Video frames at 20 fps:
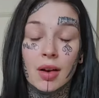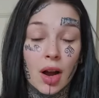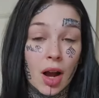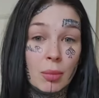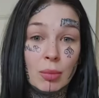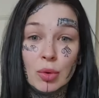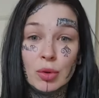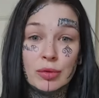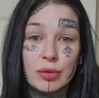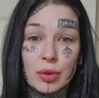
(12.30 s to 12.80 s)

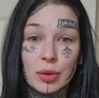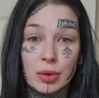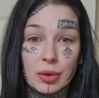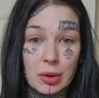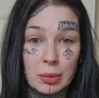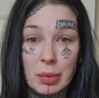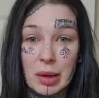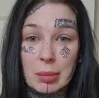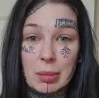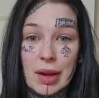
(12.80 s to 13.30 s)
I'm all for
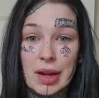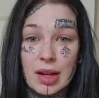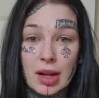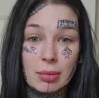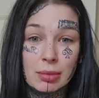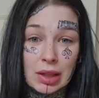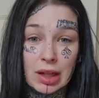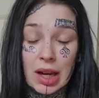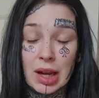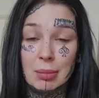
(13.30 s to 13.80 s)
the big
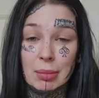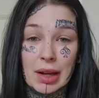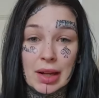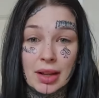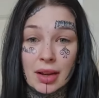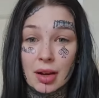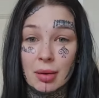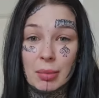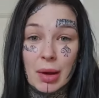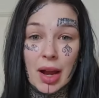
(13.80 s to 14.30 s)
makeup, the glam
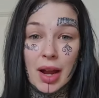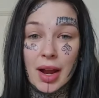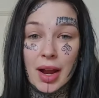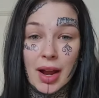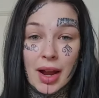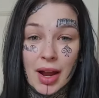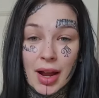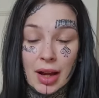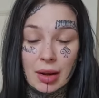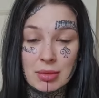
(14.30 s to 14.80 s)
makeup,
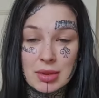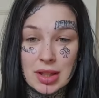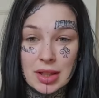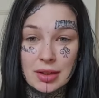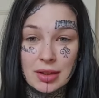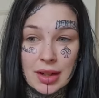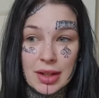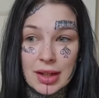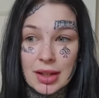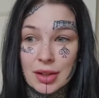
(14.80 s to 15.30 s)

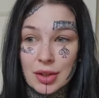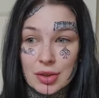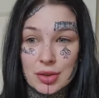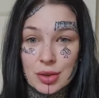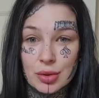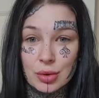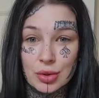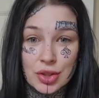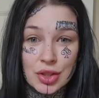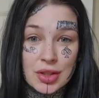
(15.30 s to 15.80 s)
absolutely, looks
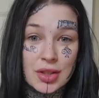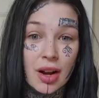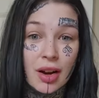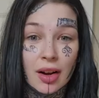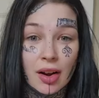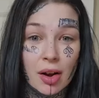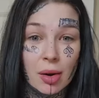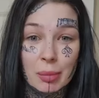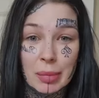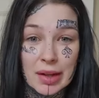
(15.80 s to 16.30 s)
gorgeous. I
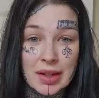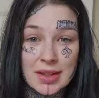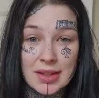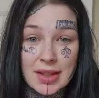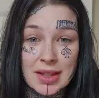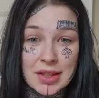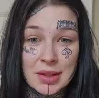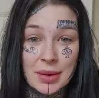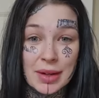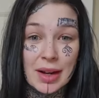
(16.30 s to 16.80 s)
can't
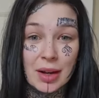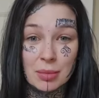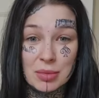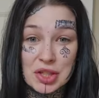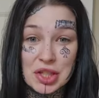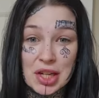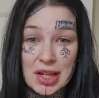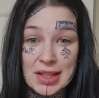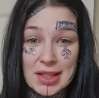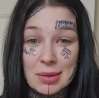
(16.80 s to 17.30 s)
personally do it, I'm
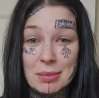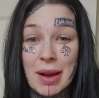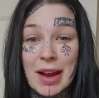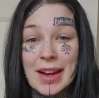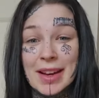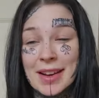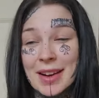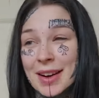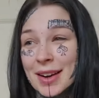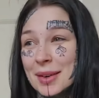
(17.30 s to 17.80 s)
shit at
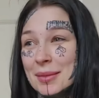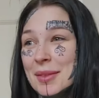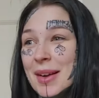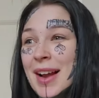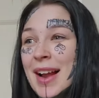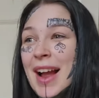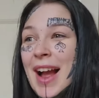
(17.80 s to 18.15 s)
makeup.